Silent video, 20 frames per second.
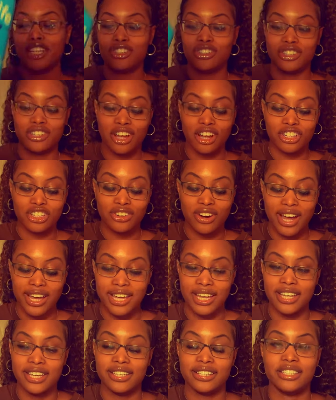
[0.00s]
sure y'all try it,
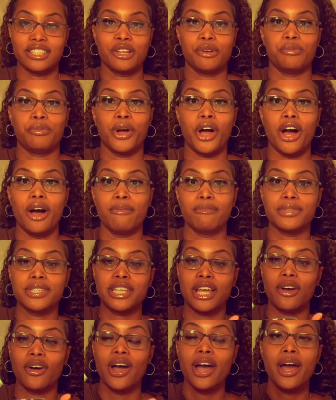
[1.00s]
it's the bomb.
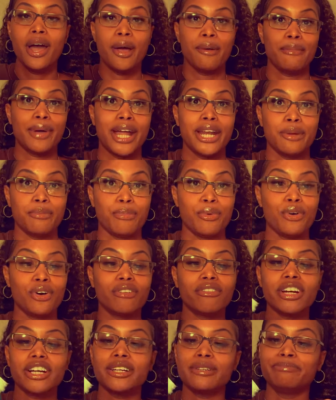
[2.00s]
So about to pour
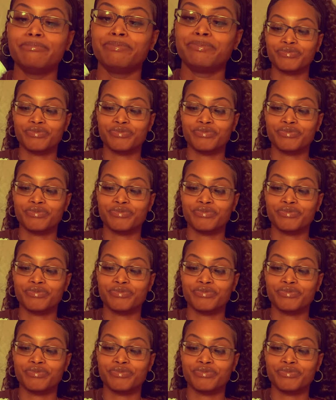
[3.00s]
up.